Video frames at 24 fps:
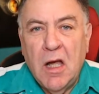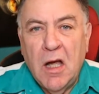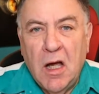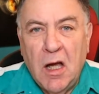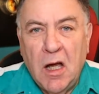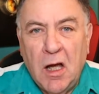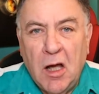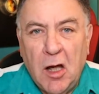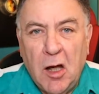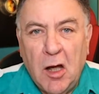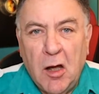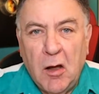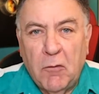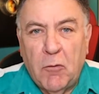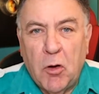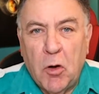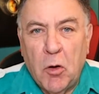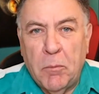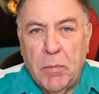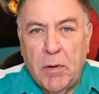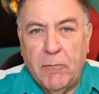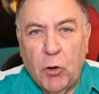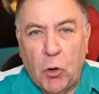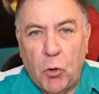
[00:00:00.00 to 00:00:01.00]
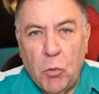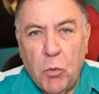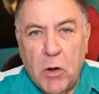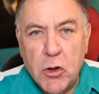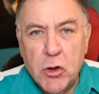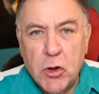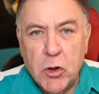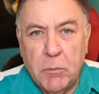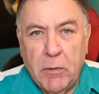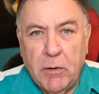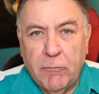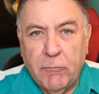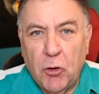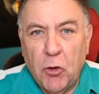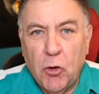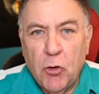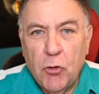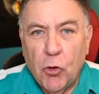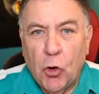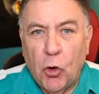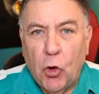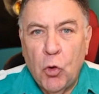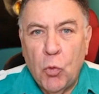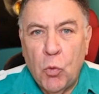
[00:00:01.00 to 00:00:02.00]
I've got a bit of a question, a bit of a
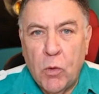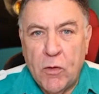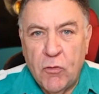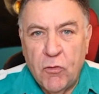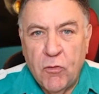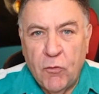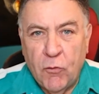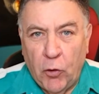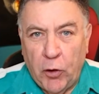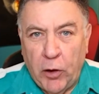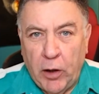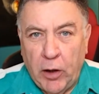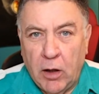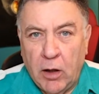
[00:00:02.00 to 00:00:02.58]
sort of quiz for you.